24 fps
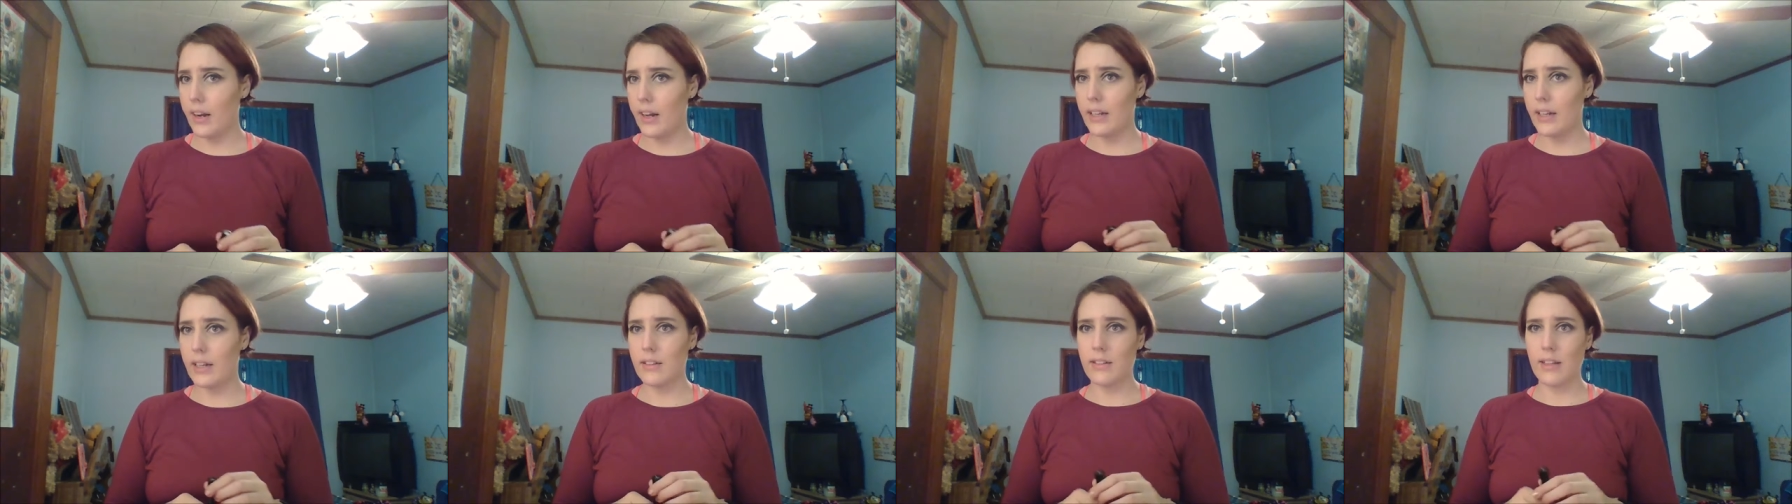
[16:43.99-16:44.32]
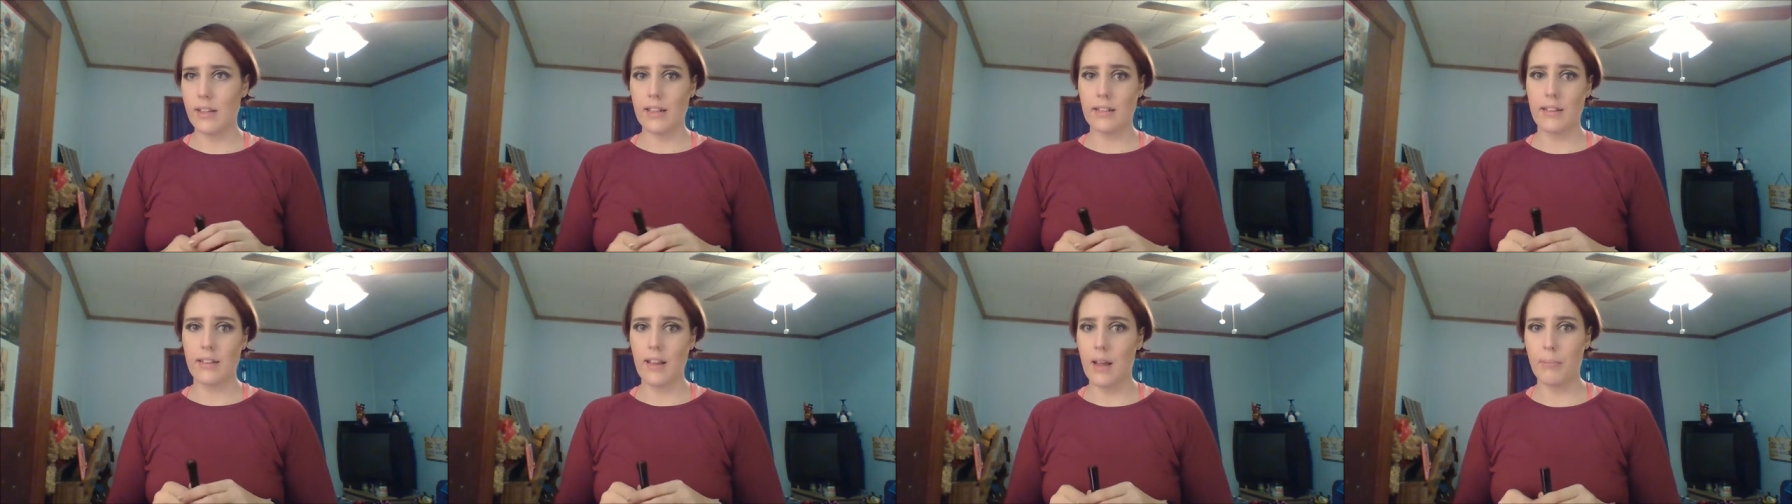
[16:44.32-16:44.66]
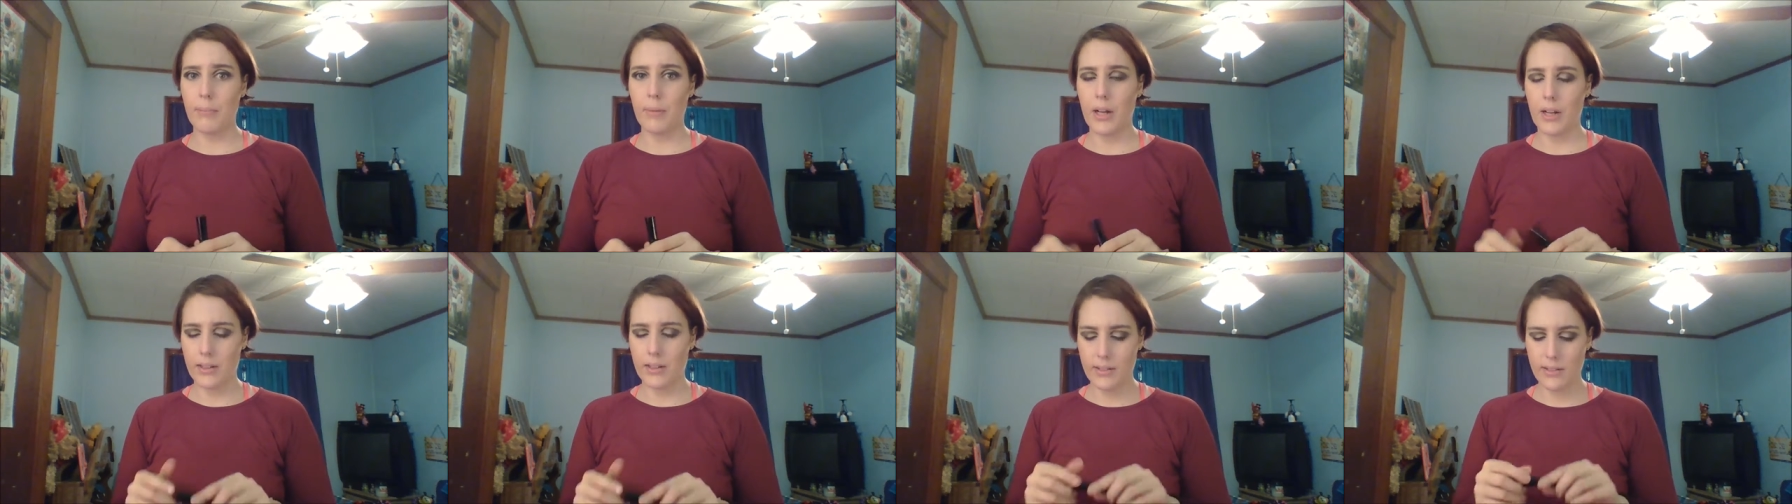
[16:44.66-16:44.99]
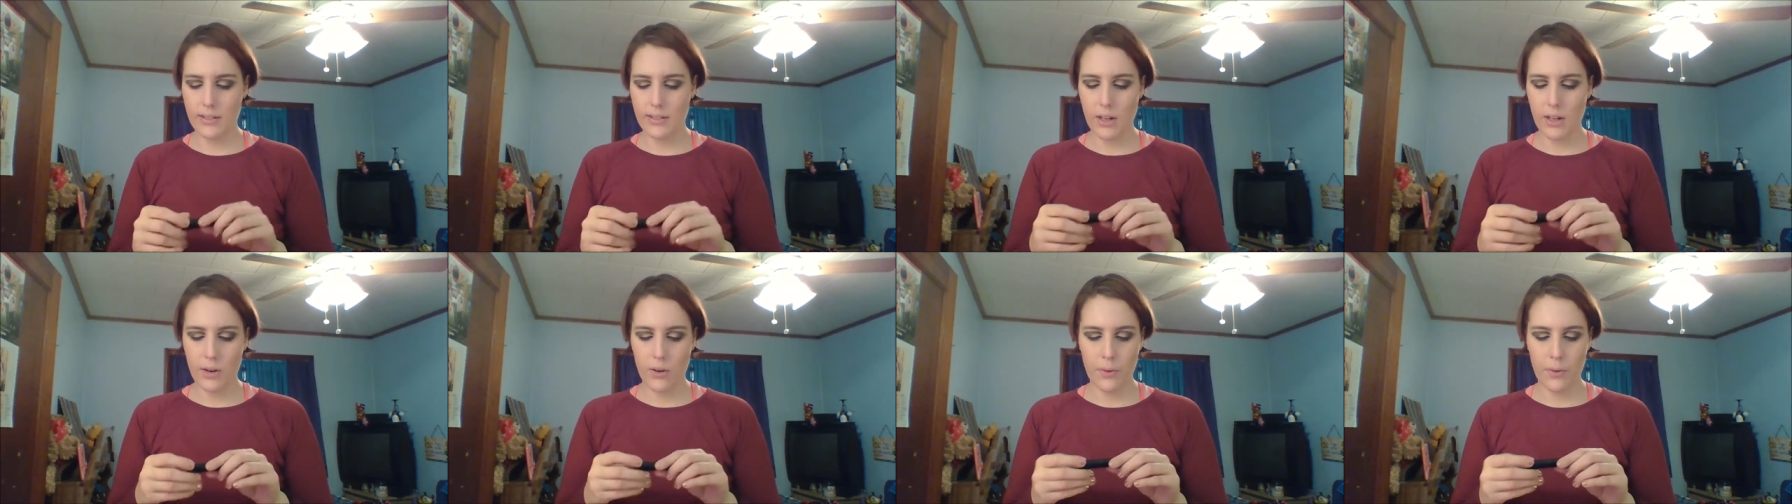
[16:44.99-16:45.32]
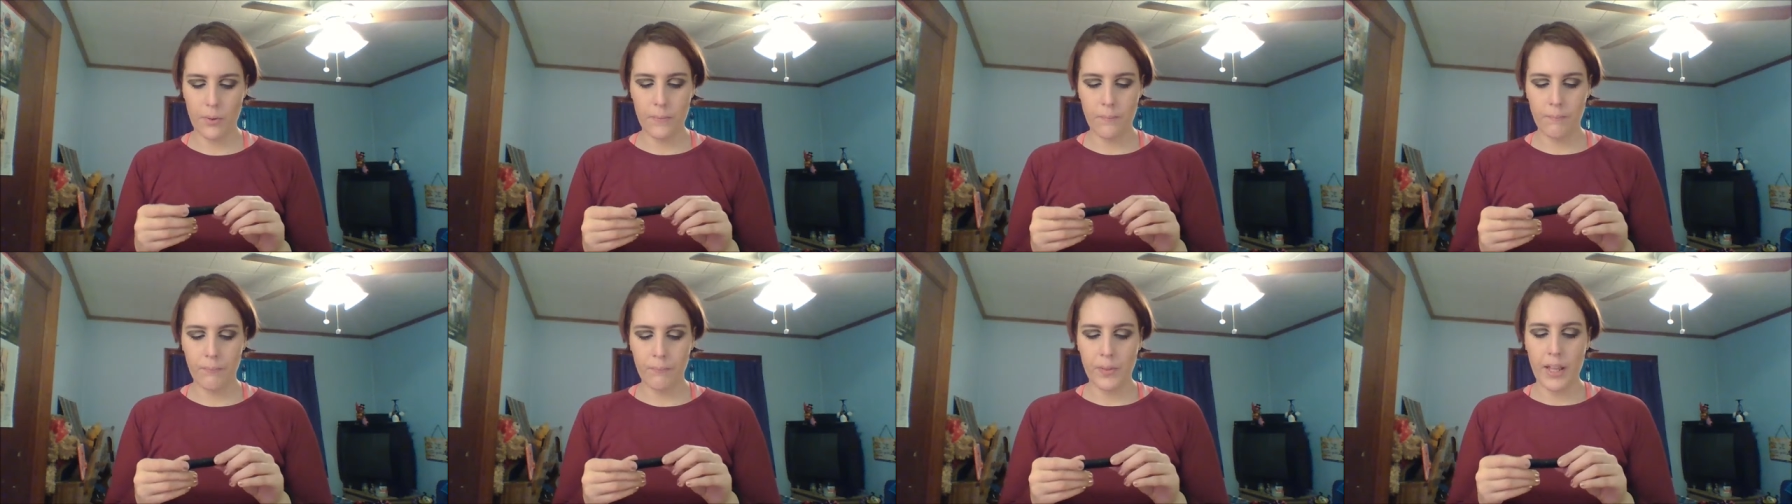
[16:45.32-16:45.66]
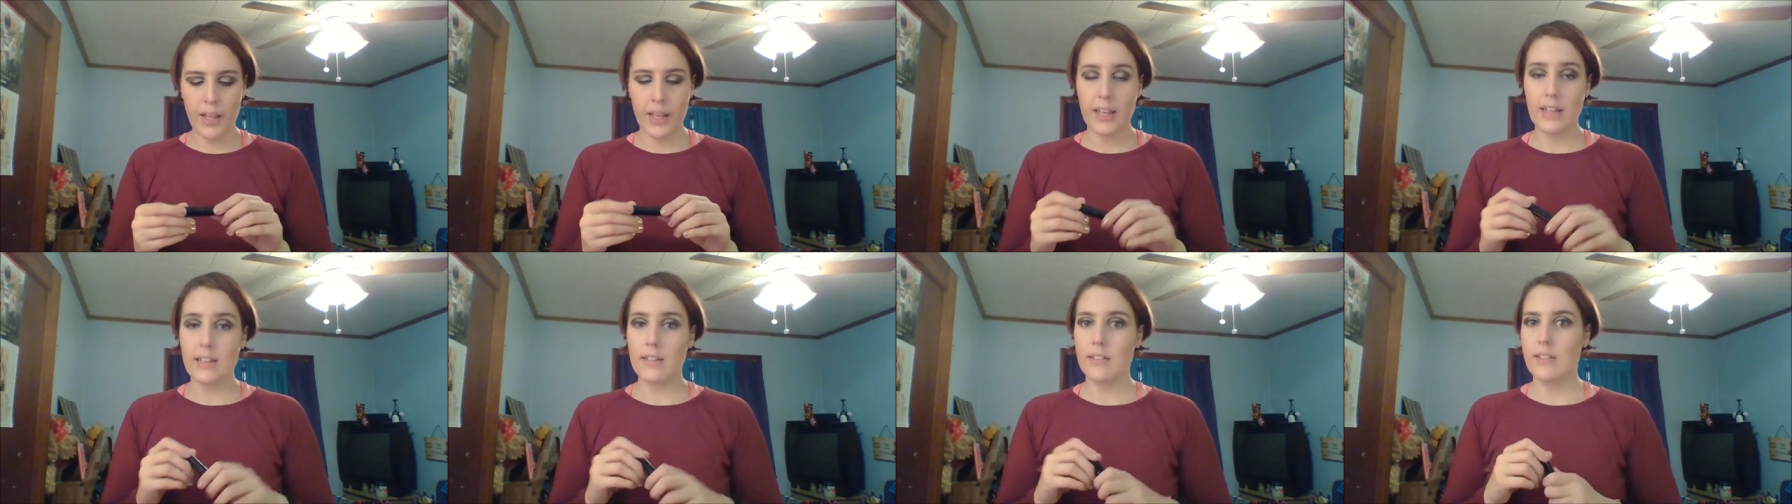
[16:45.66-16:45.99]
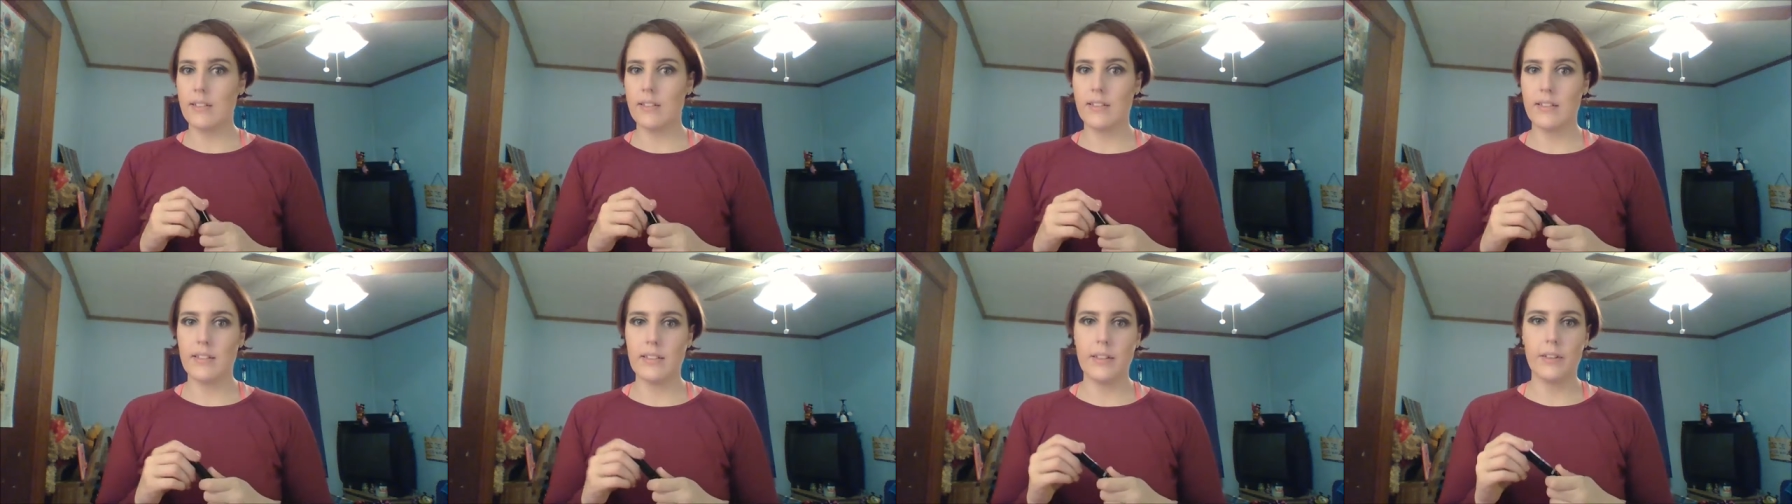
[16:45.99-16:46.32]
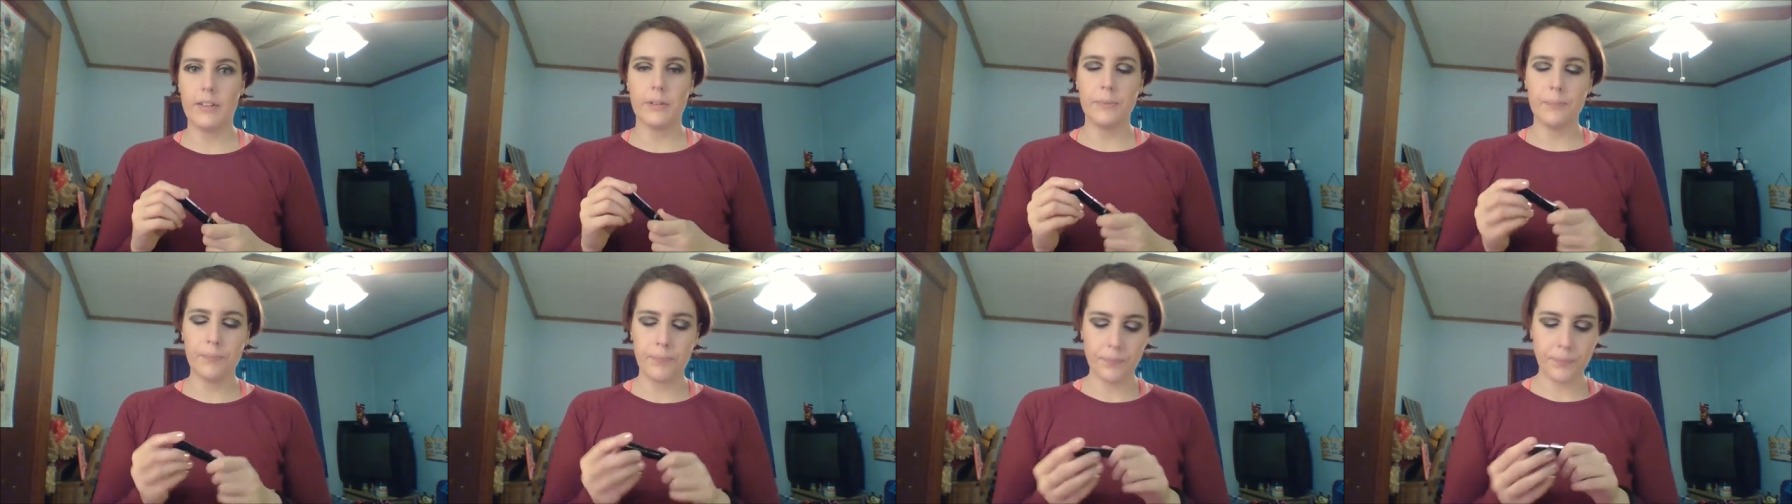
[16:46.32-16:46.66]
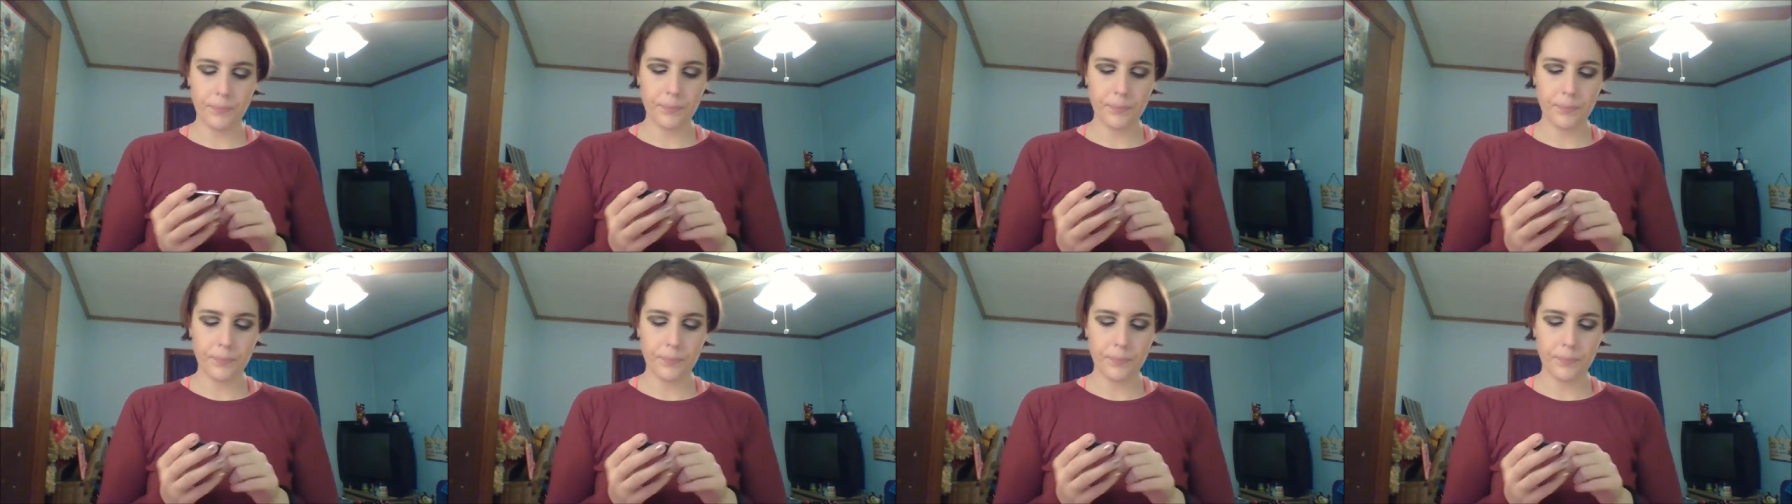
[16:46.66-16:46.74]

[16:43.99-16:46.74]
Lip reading: and it's like 10 bucks, so it's a steal.